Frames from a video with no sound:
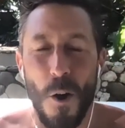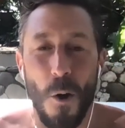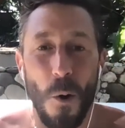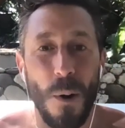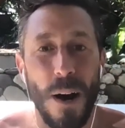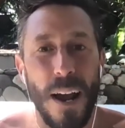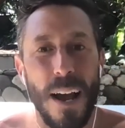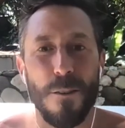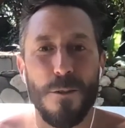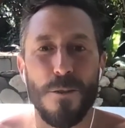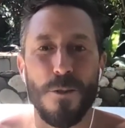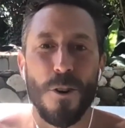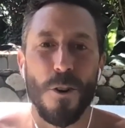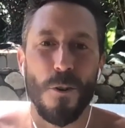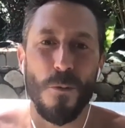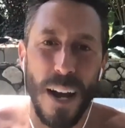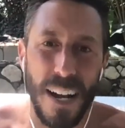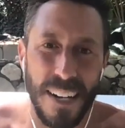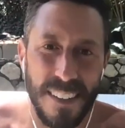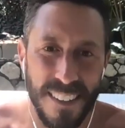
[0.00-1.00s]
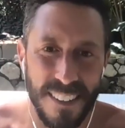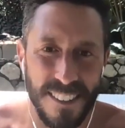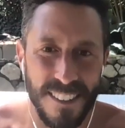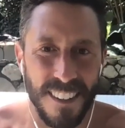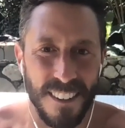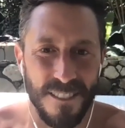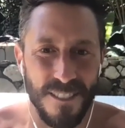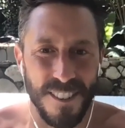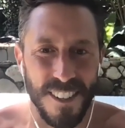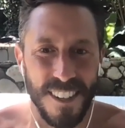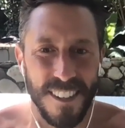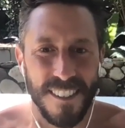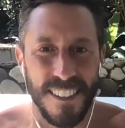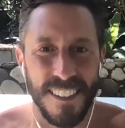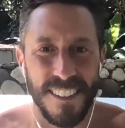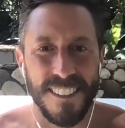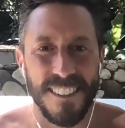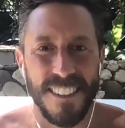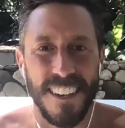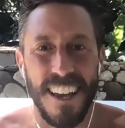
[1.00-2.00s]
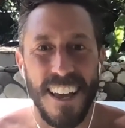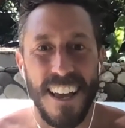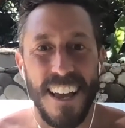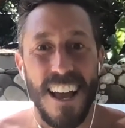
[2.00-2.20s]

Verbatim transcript: or how you correct insulin resistance,